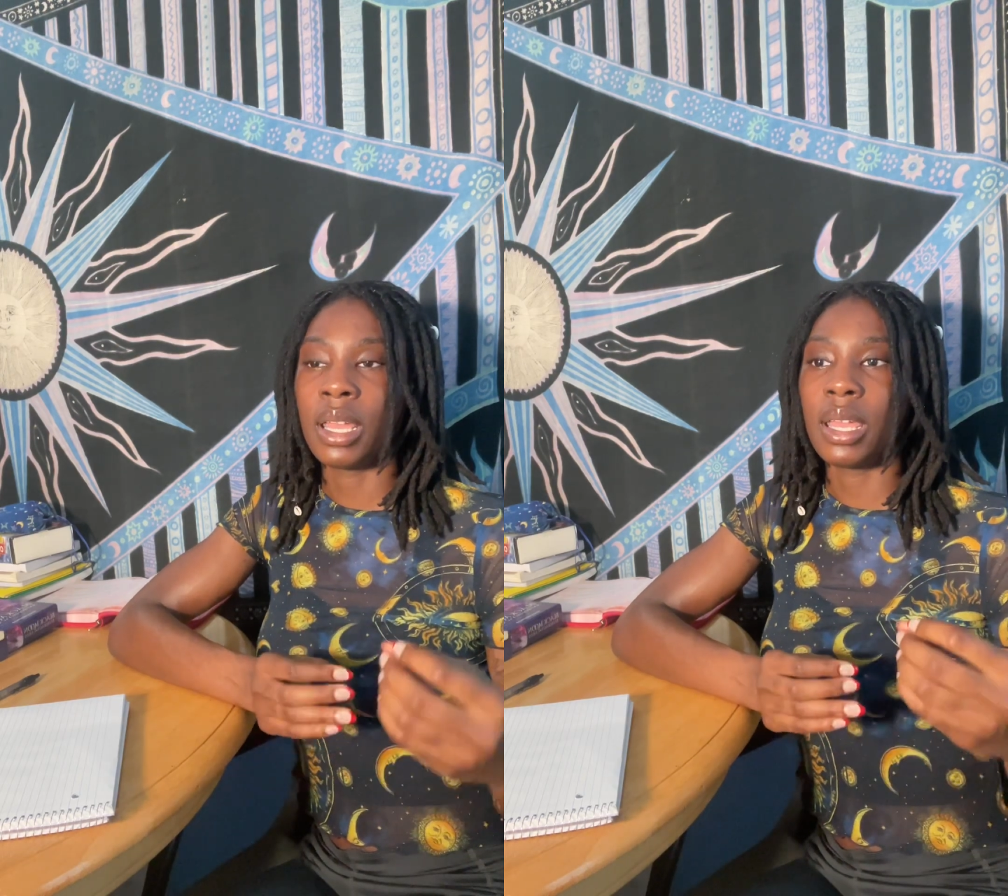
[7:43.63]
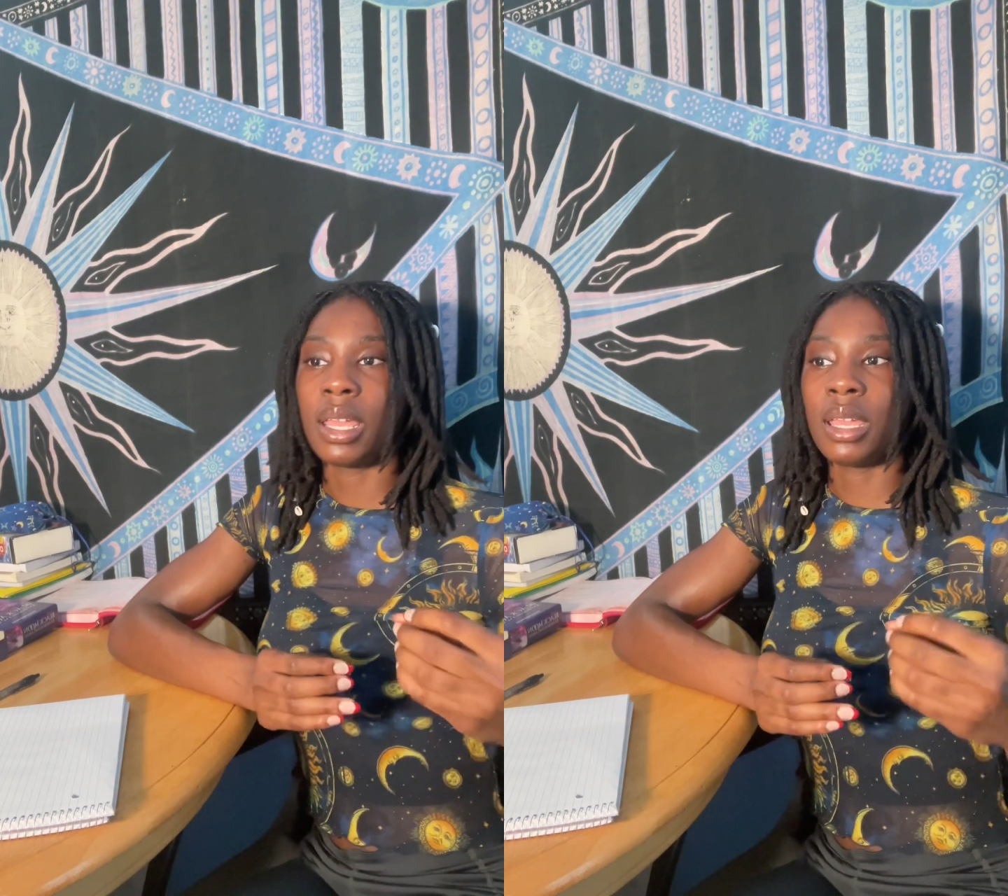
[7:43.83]

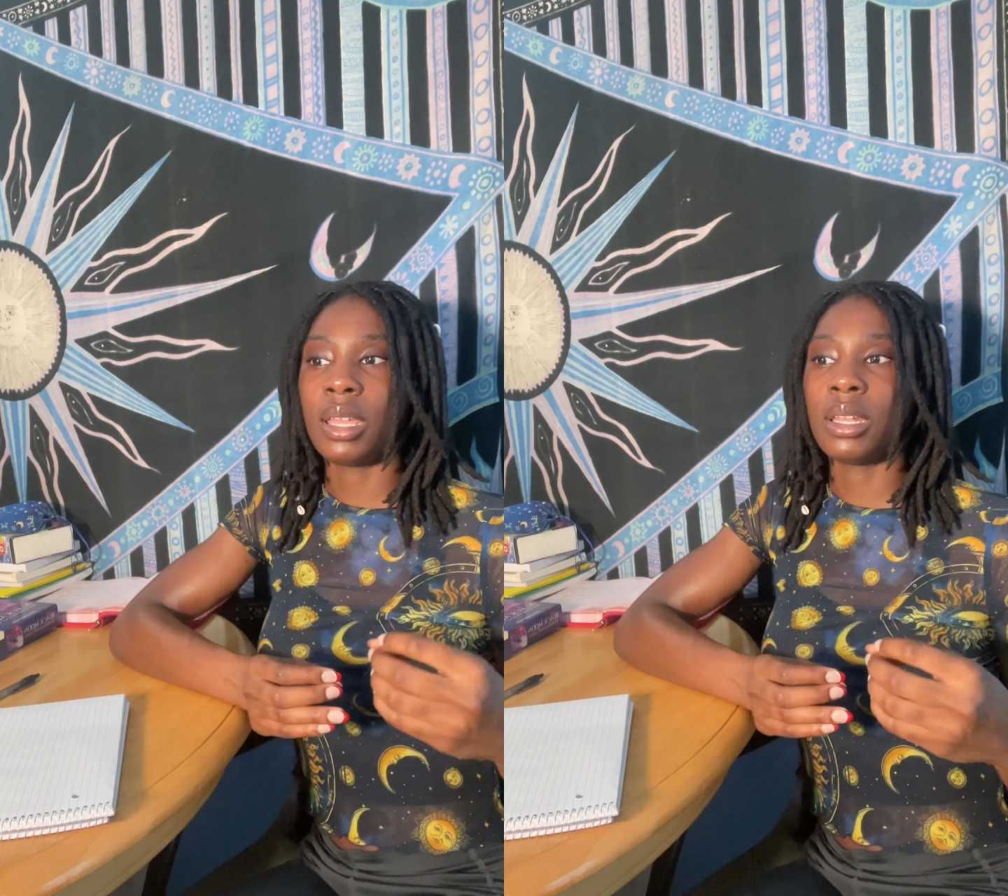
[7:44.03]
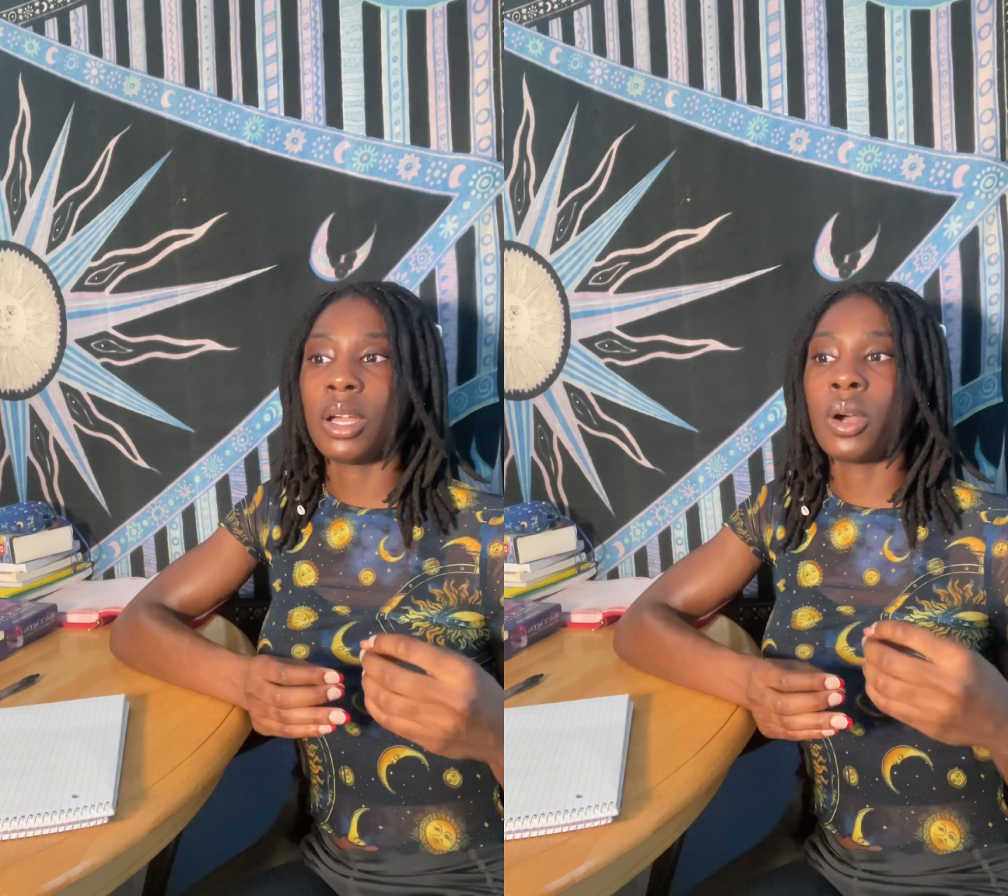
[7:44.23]

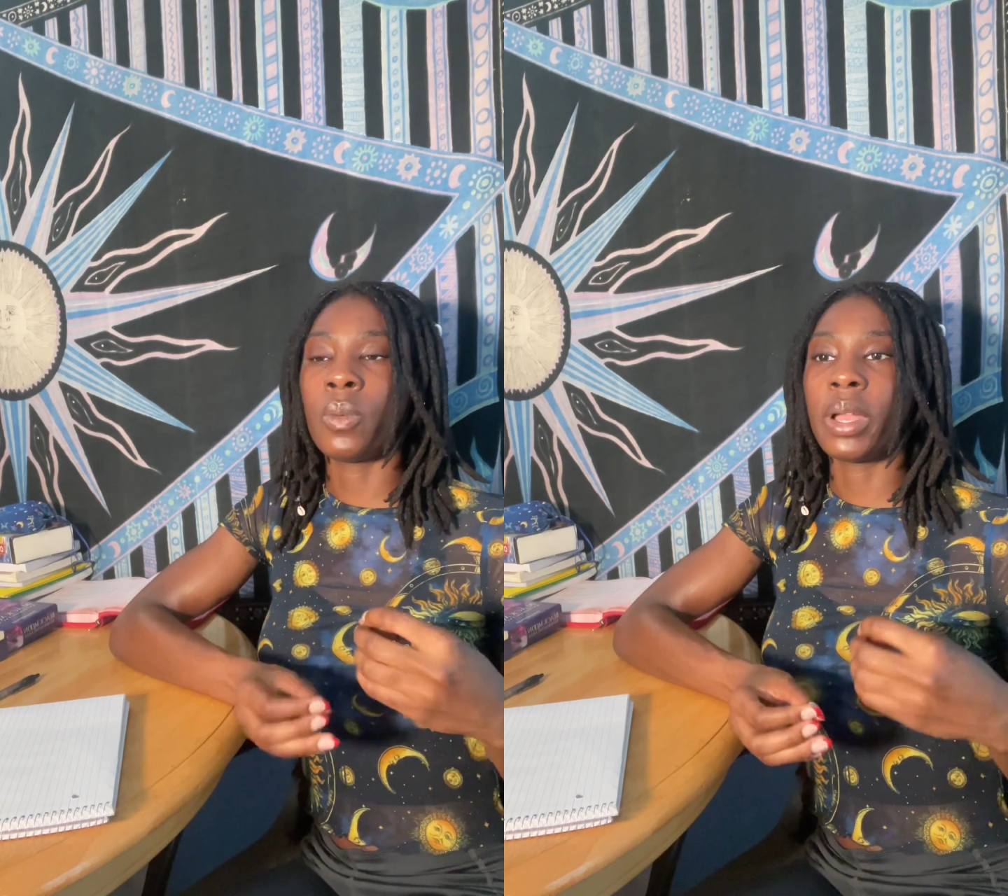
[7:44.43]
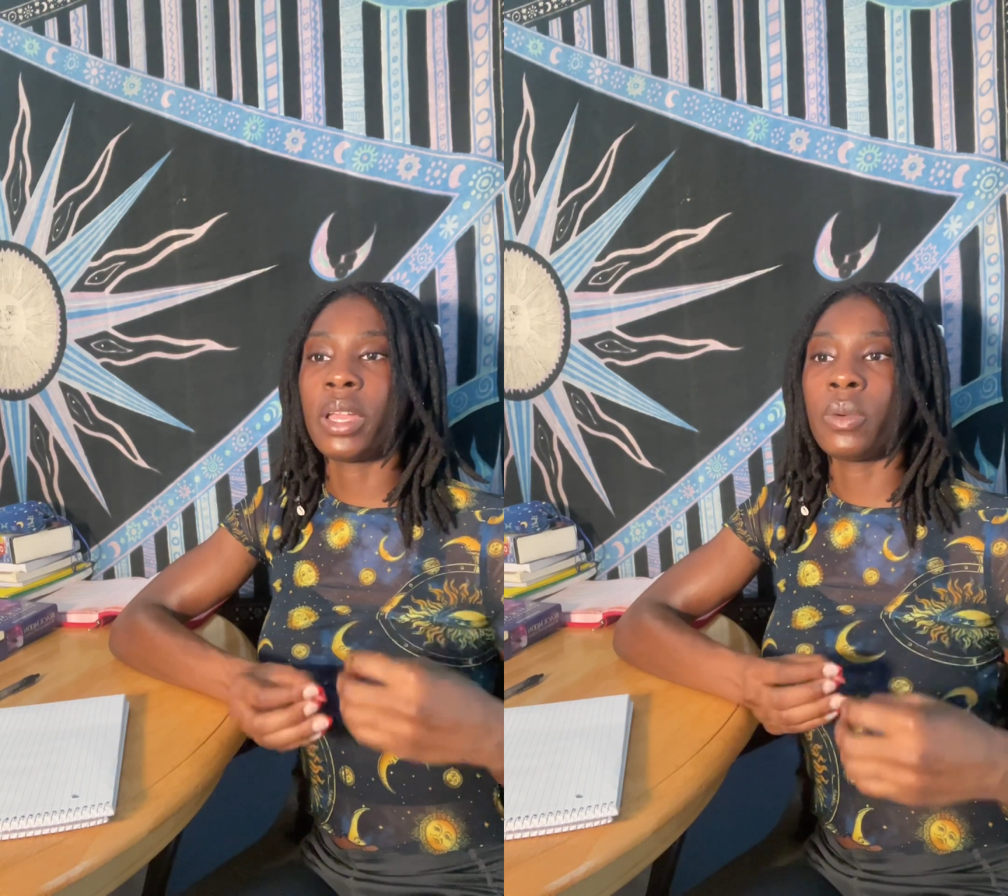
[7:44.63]
in a
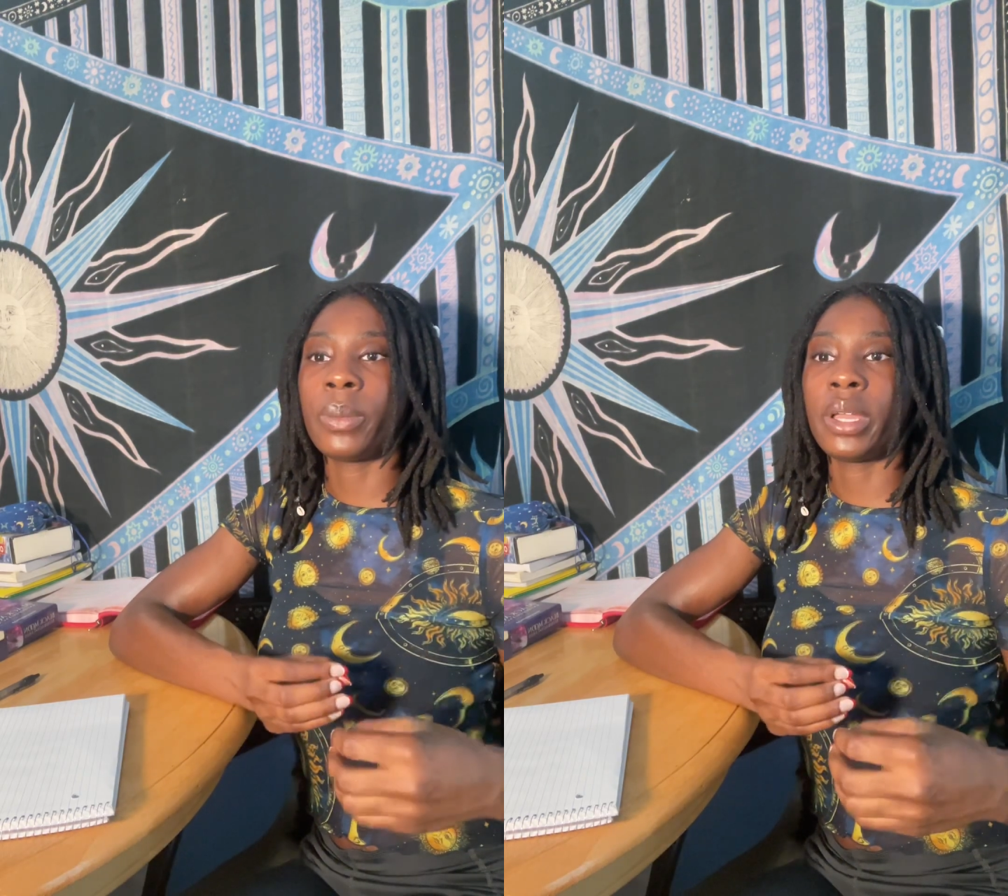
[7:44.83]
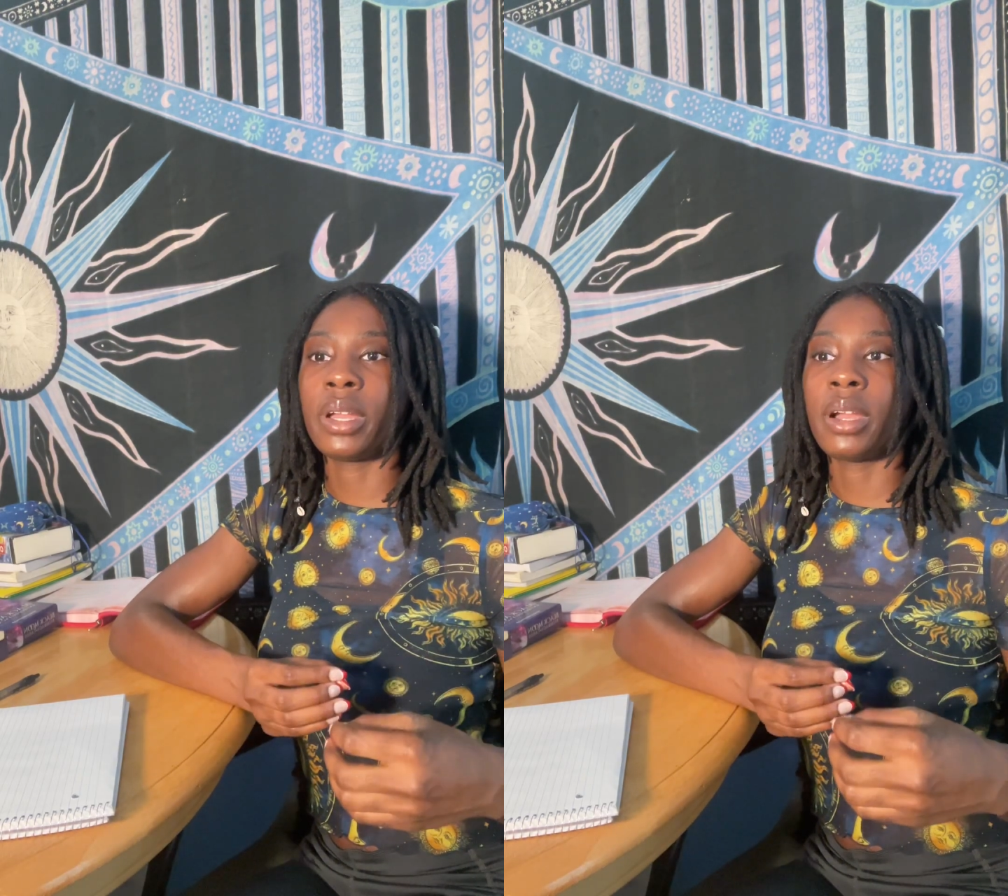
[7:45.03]
way where